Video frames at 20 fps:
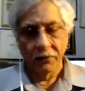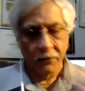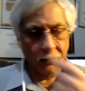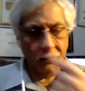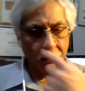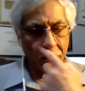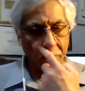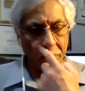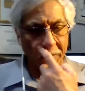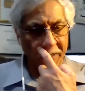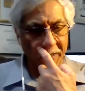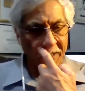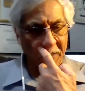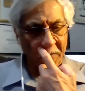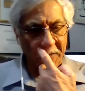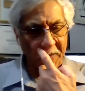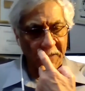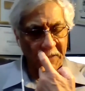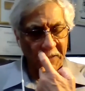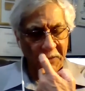to put it
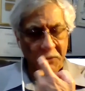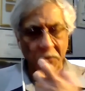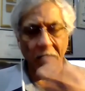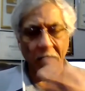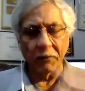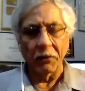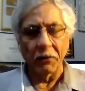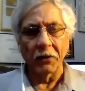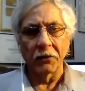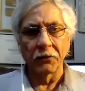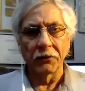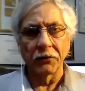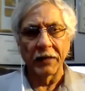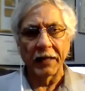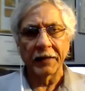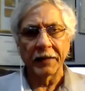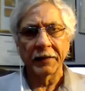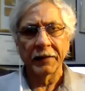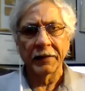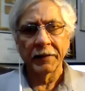out here, so I'm going to do
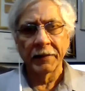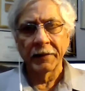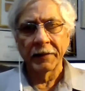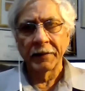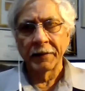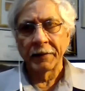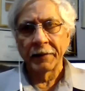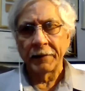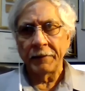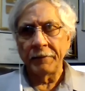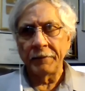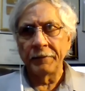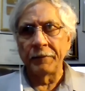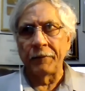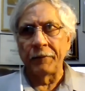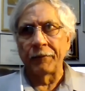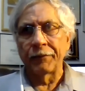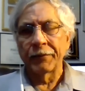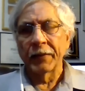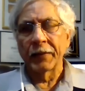
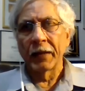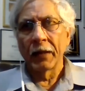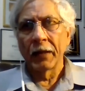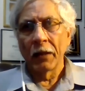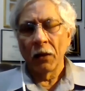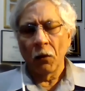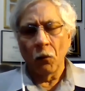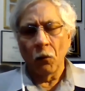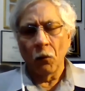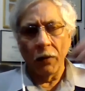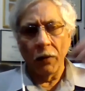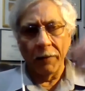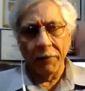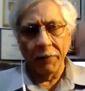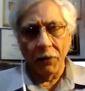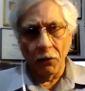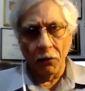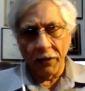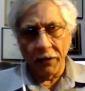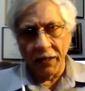that. We've been
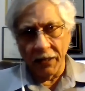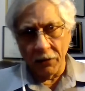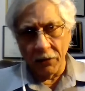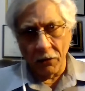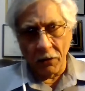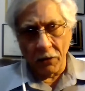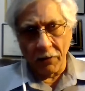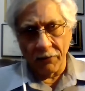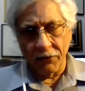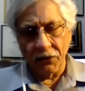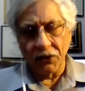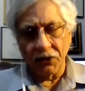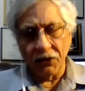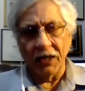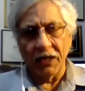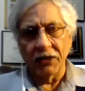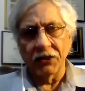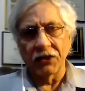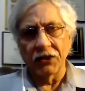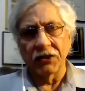looking at a lot of the
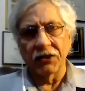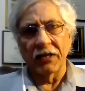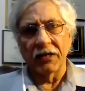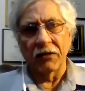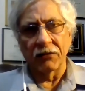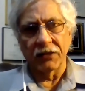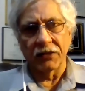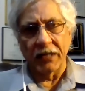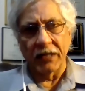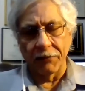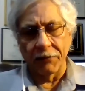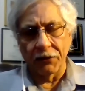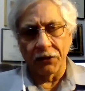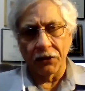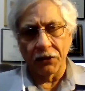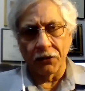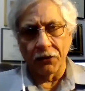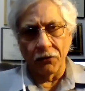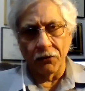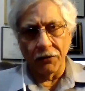challenges around
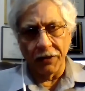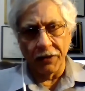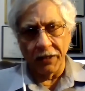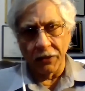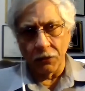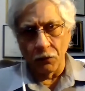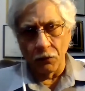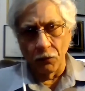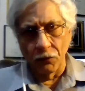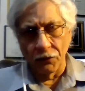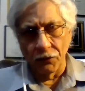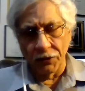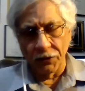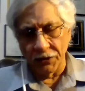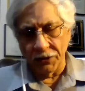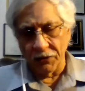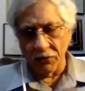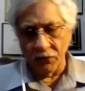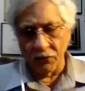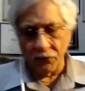cybersecurity tools and
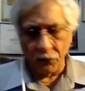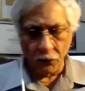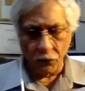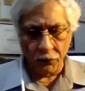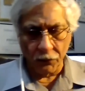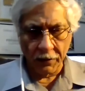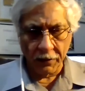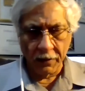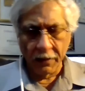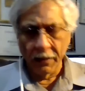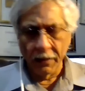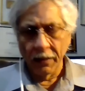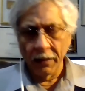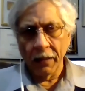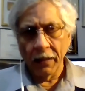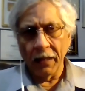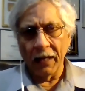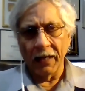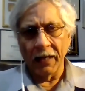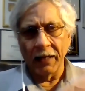so forth.
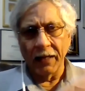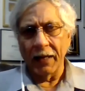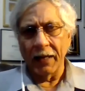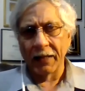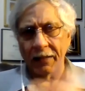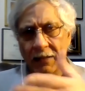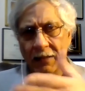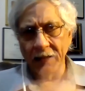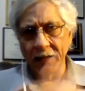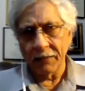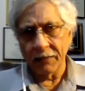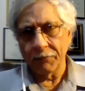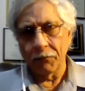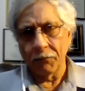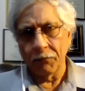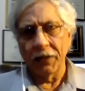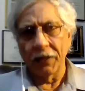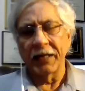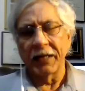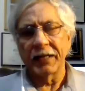And at this
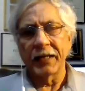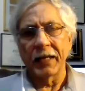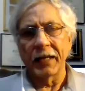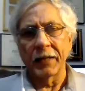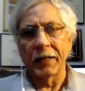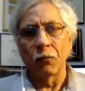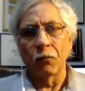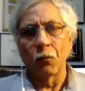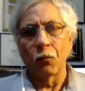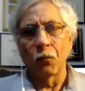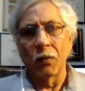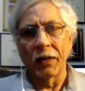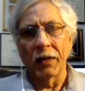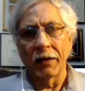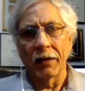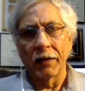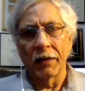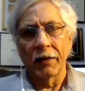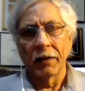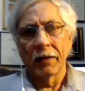point in time
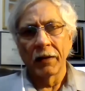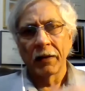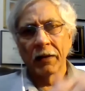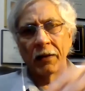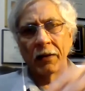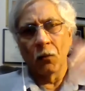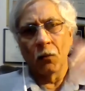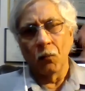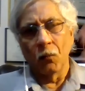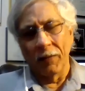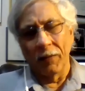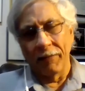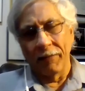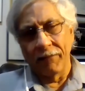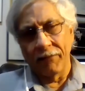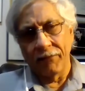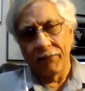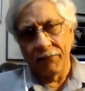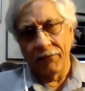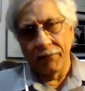where we've
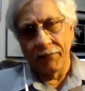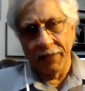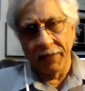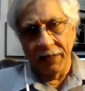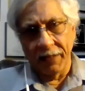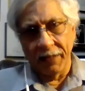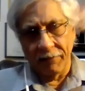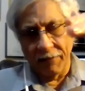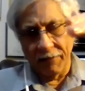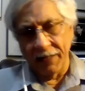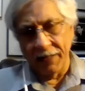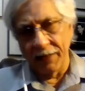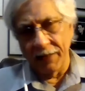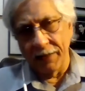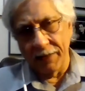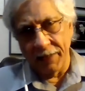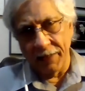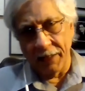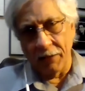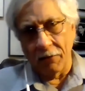in the
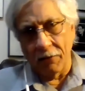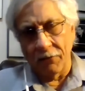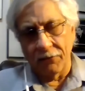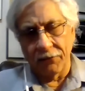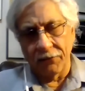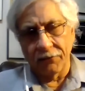thick of